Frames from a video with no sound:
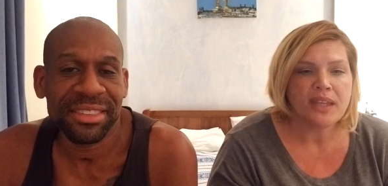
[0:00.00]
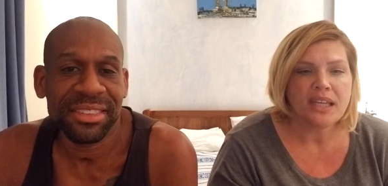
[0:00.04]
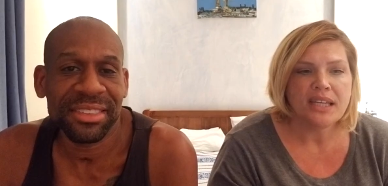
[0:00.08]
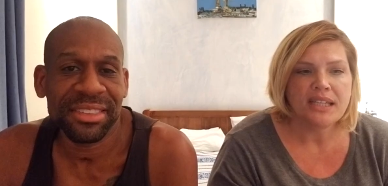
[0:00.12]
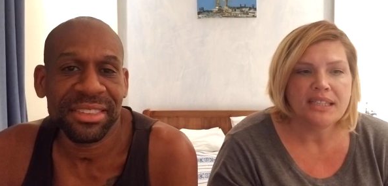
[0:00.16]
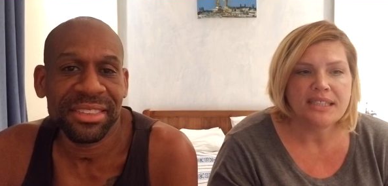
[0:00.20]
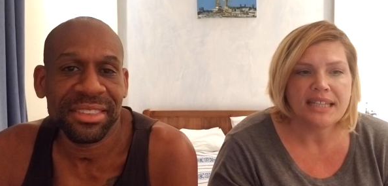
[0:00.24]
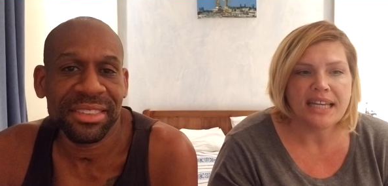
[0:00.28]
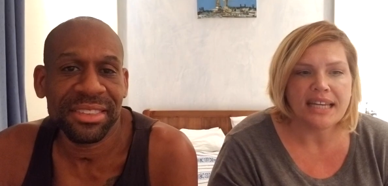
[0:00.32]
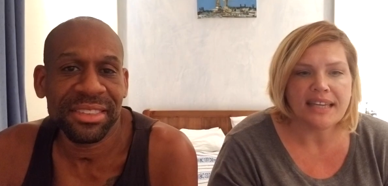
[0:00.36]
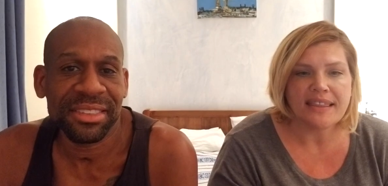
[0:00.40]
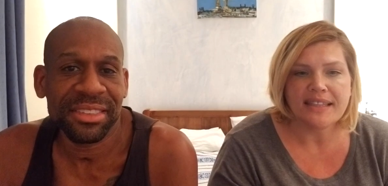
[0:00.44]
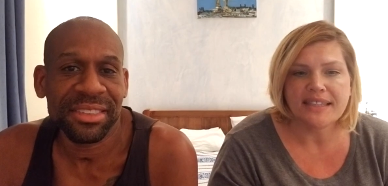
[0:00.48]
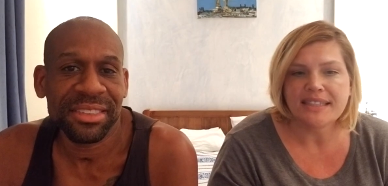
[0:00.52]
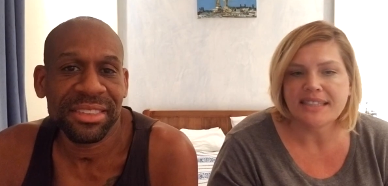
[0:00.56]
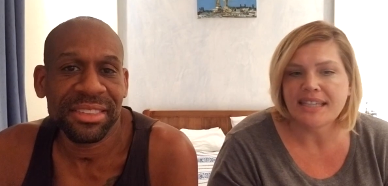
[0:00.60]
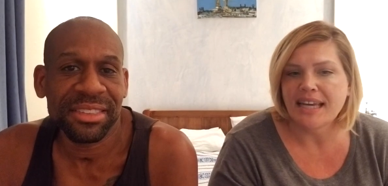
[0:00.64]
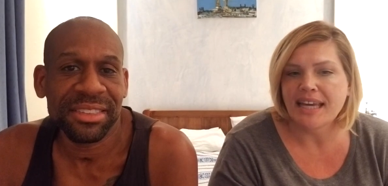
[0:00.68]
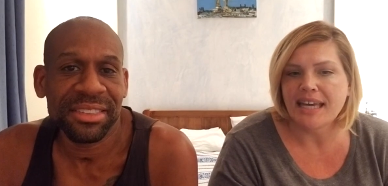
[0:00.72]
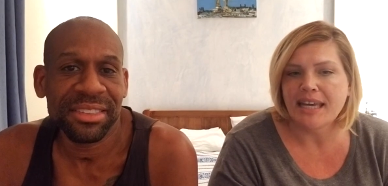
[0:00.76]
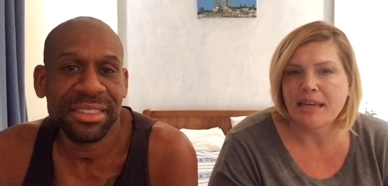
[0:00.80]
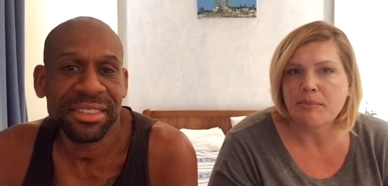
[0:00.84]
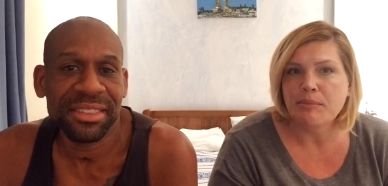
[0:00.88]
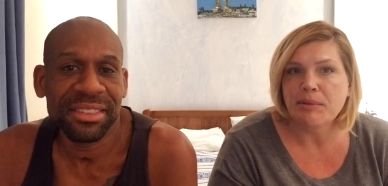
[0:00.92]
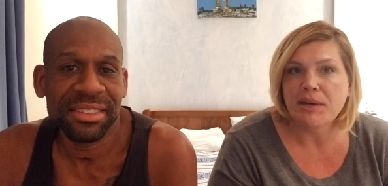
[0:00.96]
Speaker 1: take the
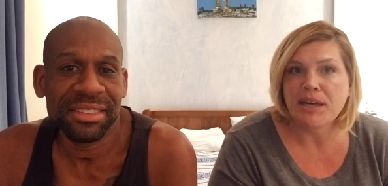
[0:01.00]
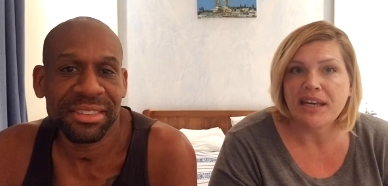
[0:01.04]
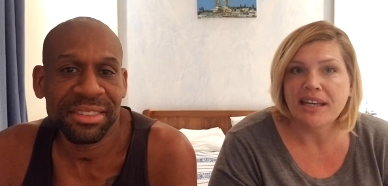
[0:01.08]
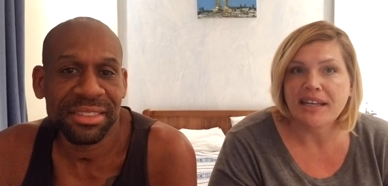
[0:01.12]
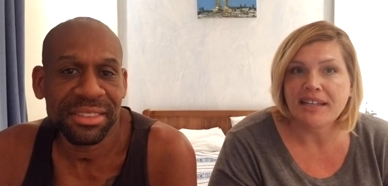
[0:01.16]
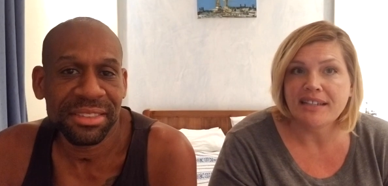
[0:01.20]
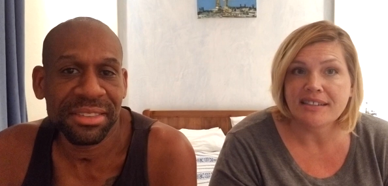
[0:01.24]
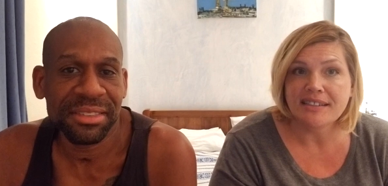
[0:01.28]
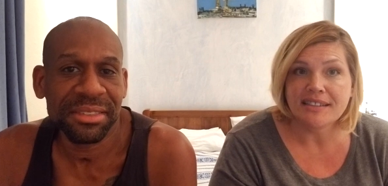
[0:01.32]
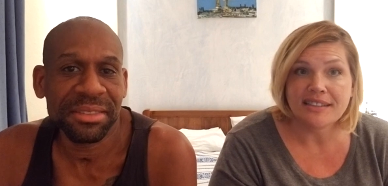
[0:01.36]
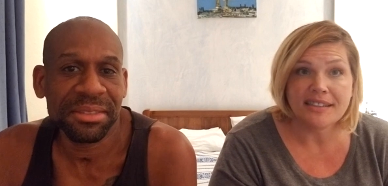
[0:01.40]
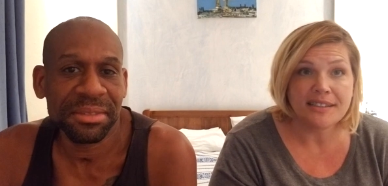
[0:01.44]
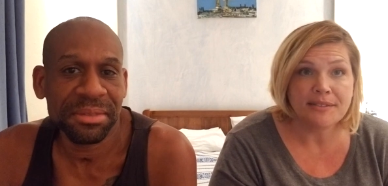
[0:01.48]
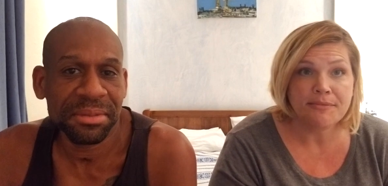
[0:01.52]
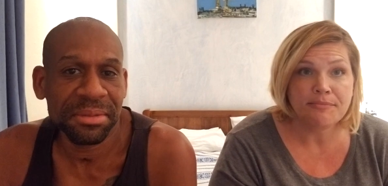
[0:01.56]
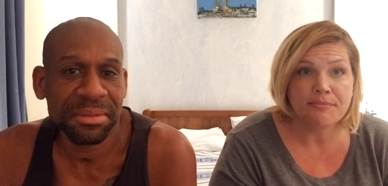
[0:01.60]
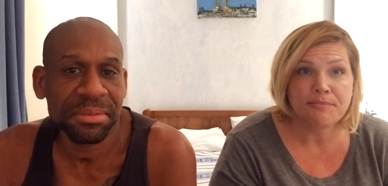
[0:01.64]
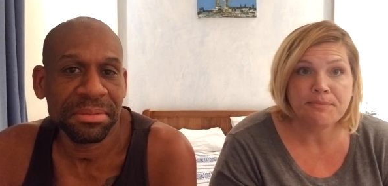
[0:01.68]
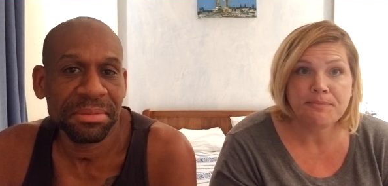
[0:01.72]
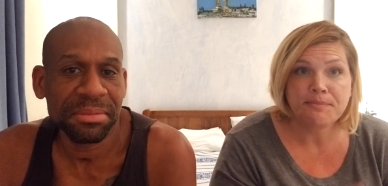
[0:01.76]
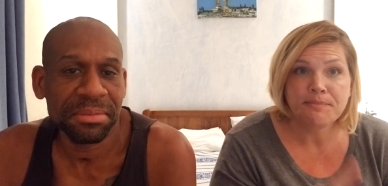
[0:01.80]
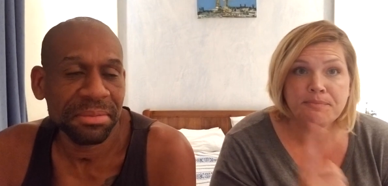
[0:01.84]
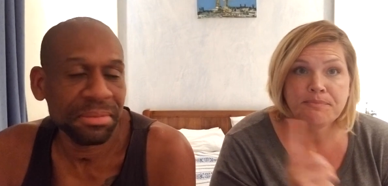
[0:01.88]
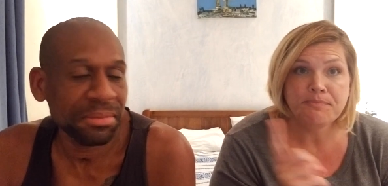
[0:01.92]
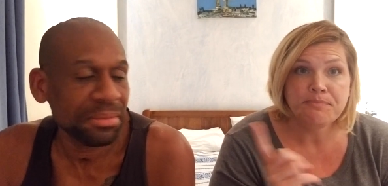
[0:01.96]
time and
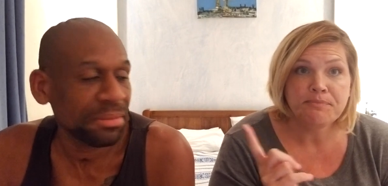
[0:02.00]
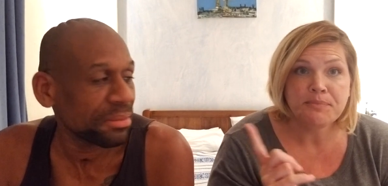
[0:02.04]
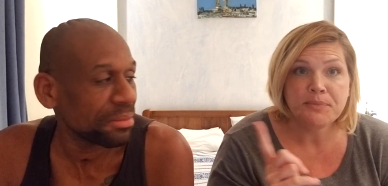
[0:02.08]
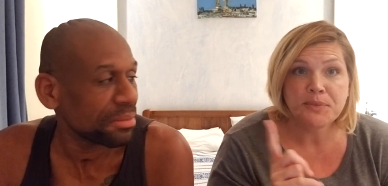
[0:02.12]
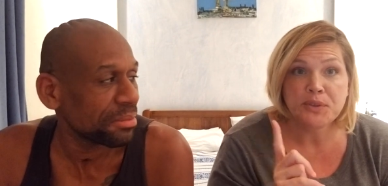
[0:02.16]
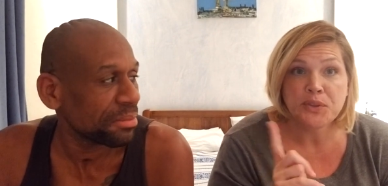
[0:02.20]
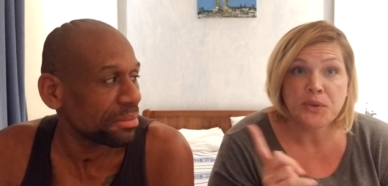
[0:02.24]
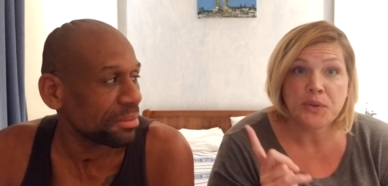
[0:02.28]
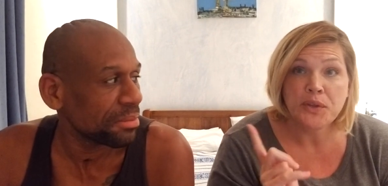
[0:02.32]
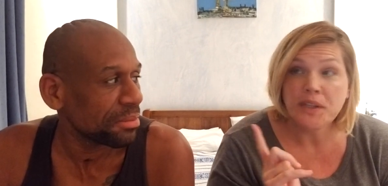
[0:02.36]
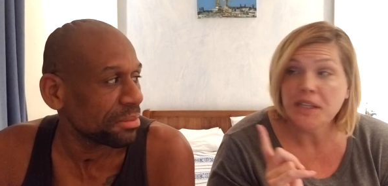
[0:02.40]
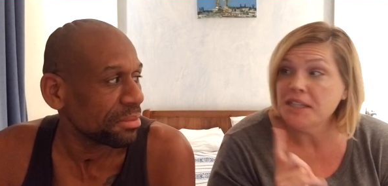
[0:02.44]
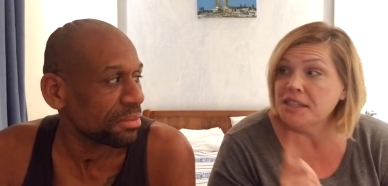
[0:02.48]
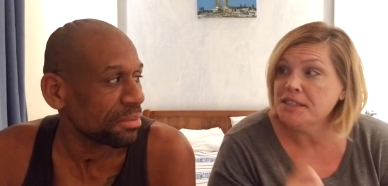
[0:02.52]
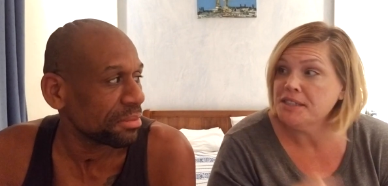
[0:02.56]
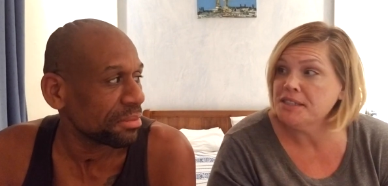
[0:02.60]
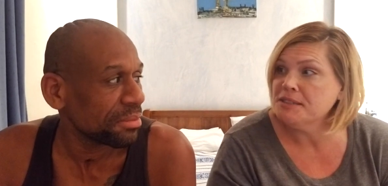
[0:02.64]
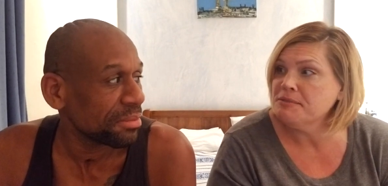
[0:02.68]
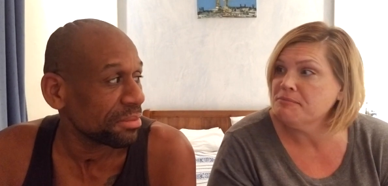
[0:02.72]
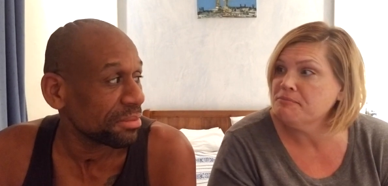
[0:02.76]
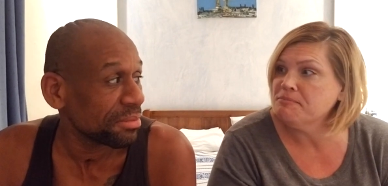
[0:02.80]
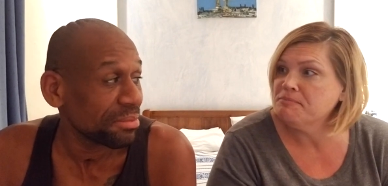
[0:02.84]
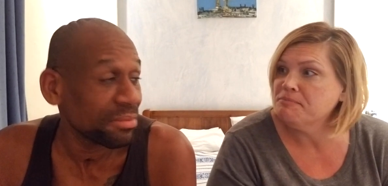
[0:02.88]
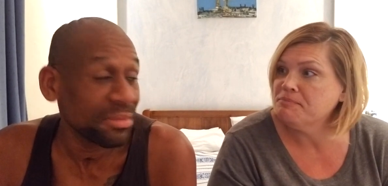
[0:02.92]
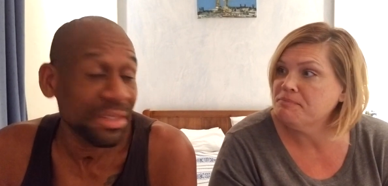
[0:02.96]
do this.
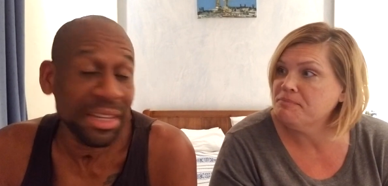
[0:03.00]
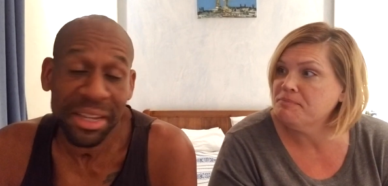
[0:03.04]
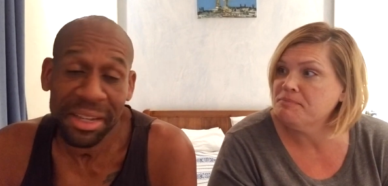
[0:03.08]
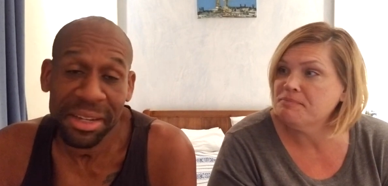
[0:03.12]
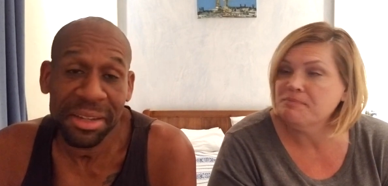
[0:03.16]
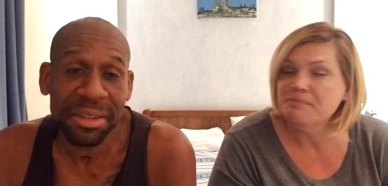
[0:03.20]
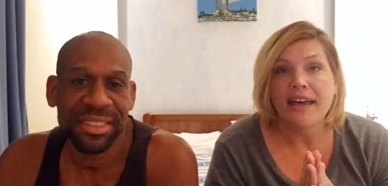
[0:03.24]
Yeah.